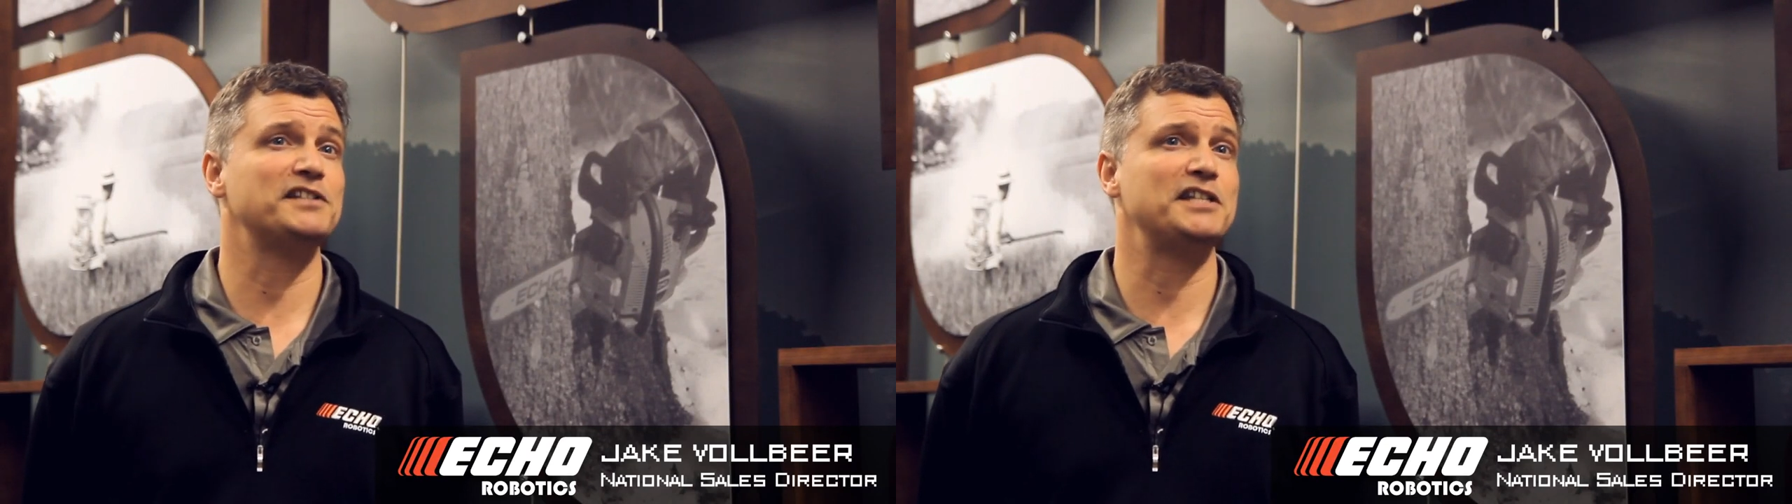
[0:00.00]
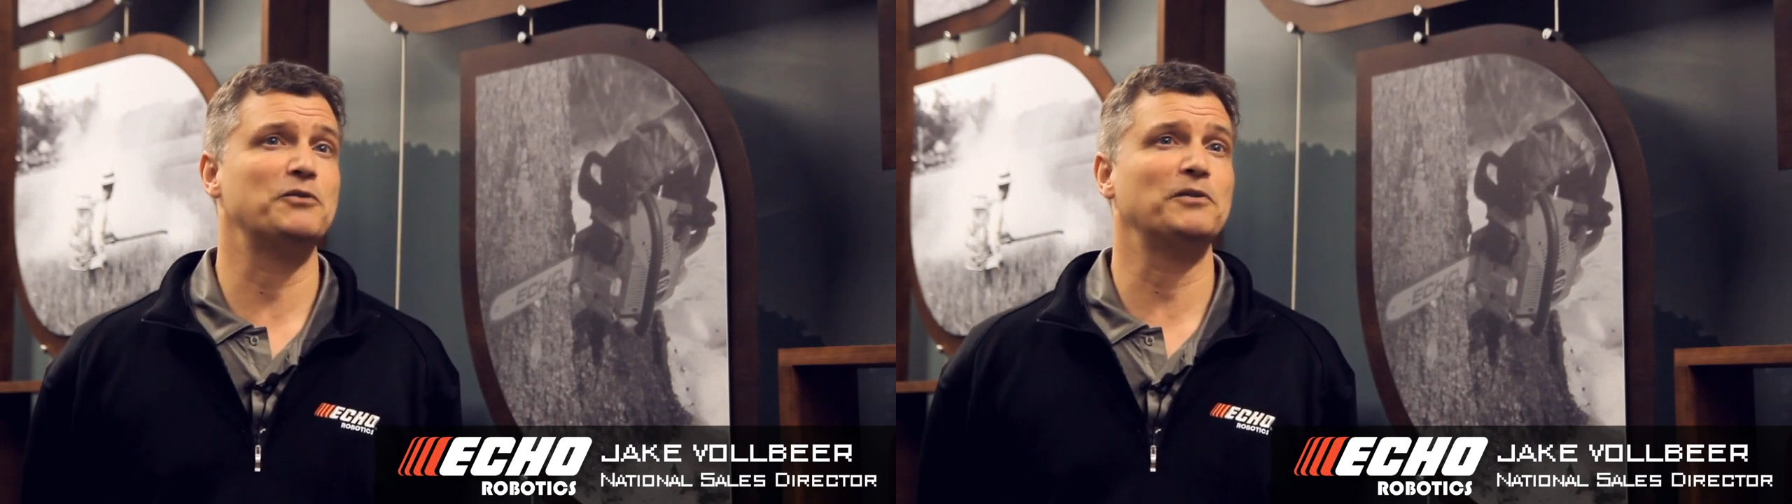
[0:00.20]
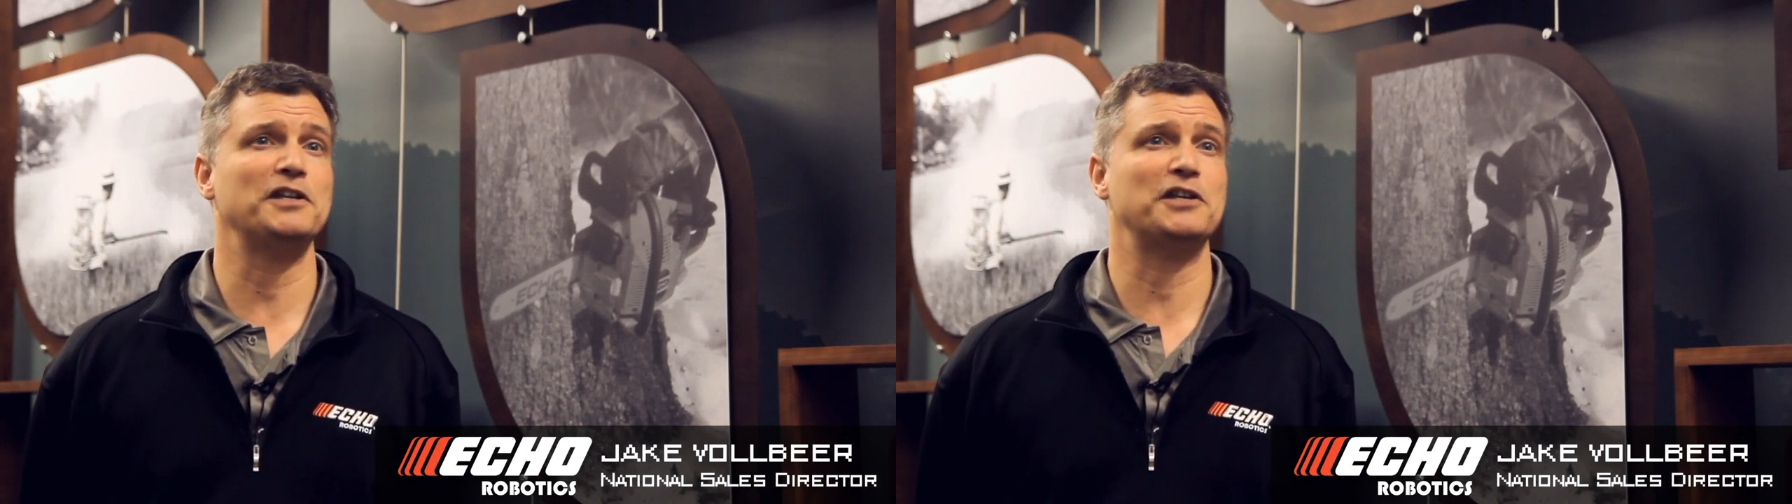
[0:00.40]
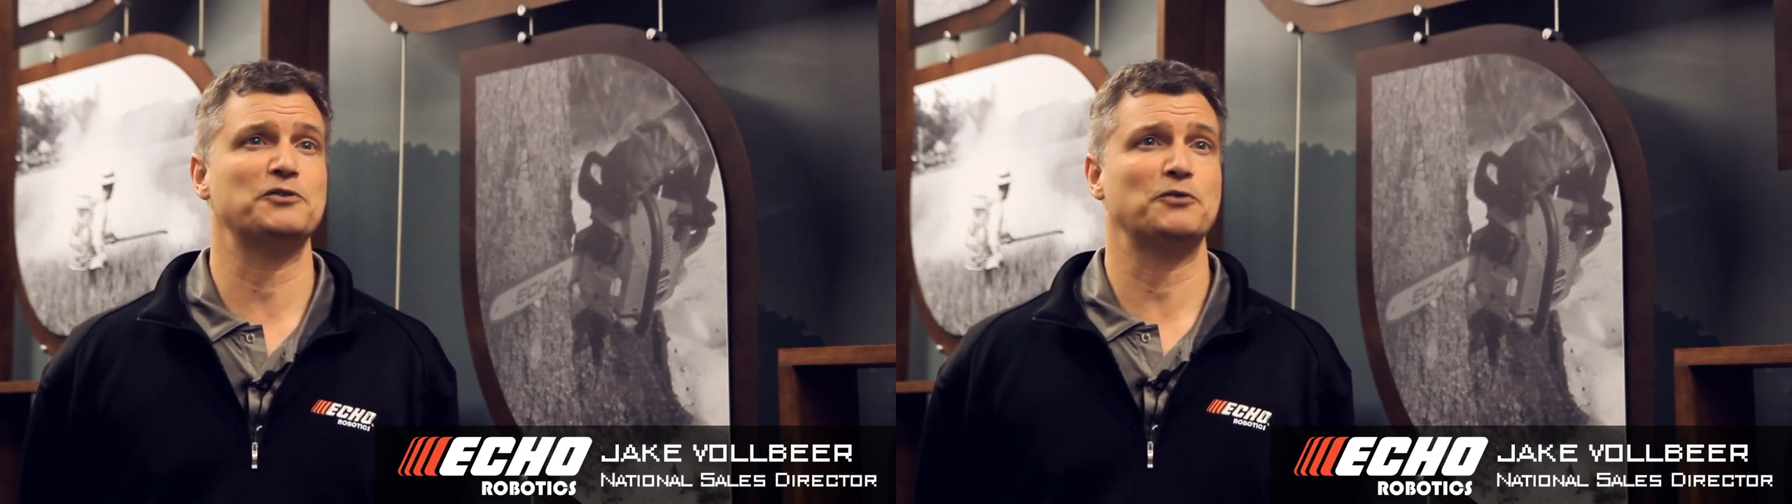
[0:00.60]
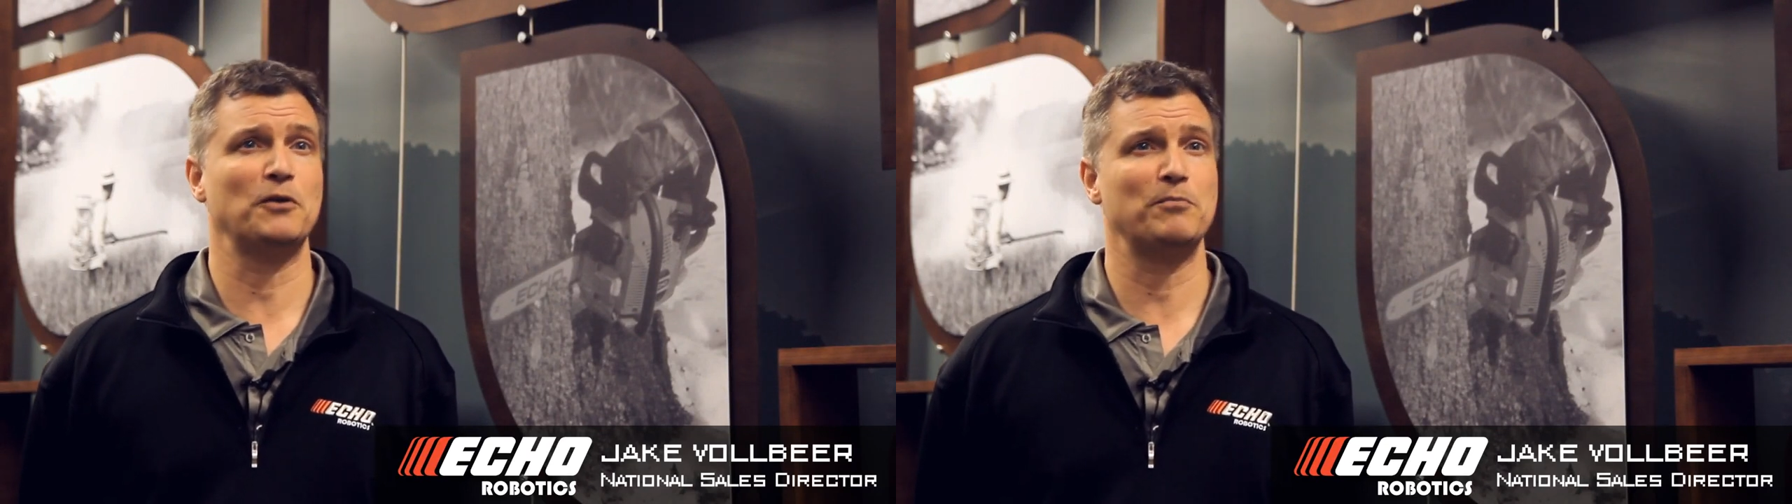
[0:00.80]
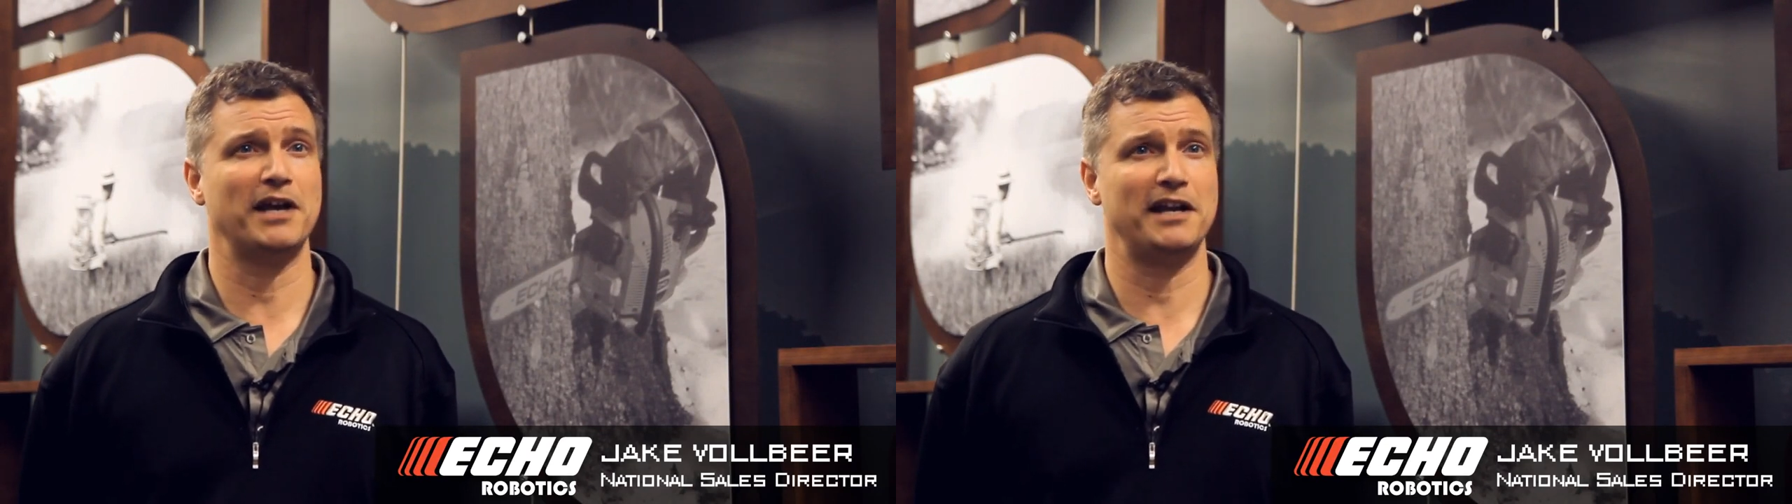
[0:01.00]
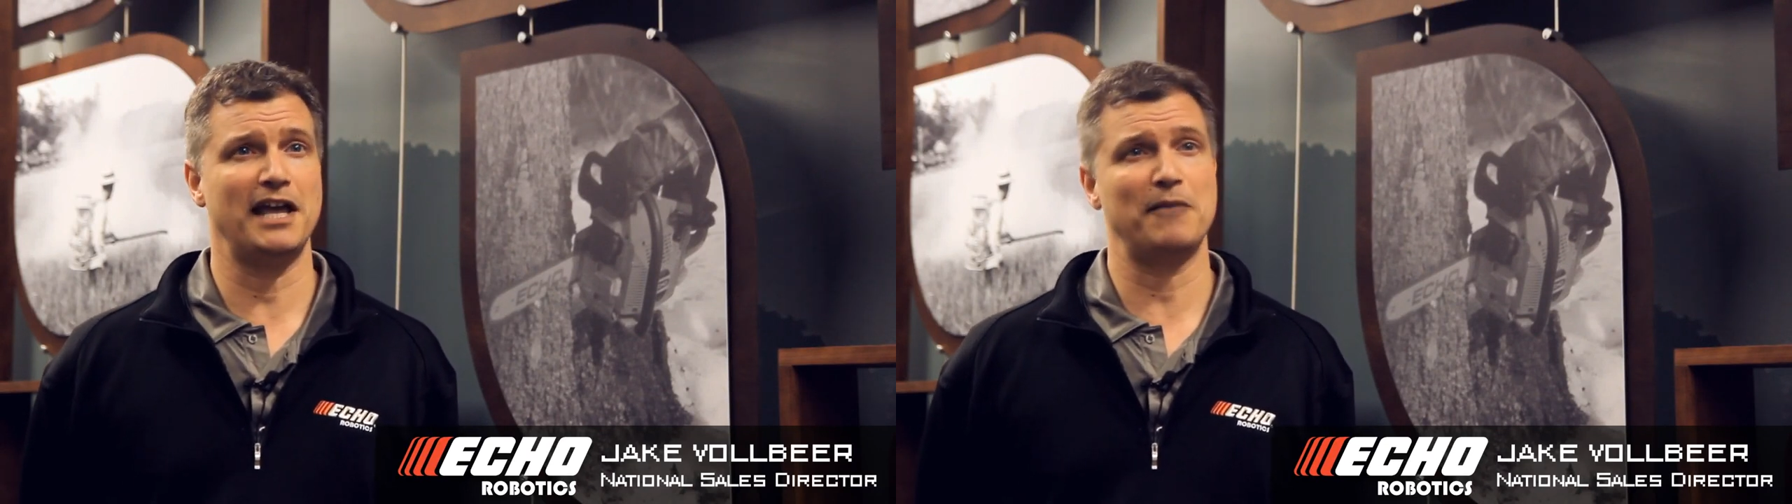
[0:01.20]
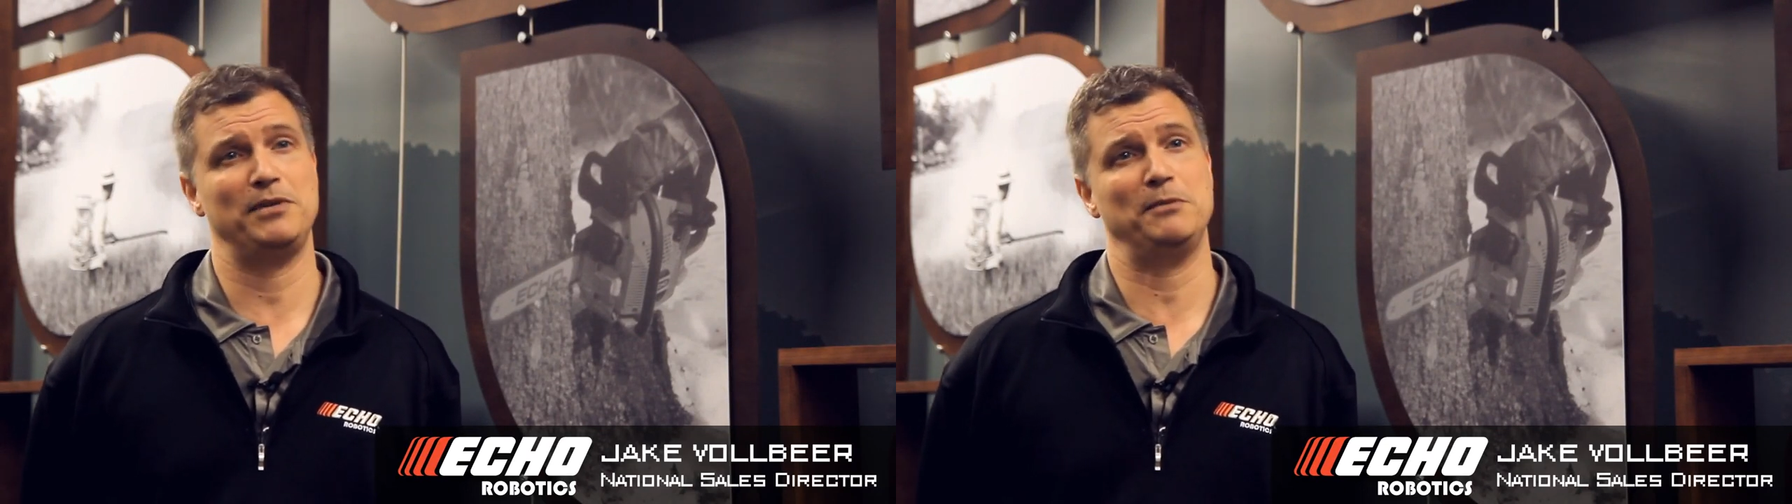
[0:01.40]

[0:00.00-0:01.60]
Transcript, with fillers: secretly controlled by an app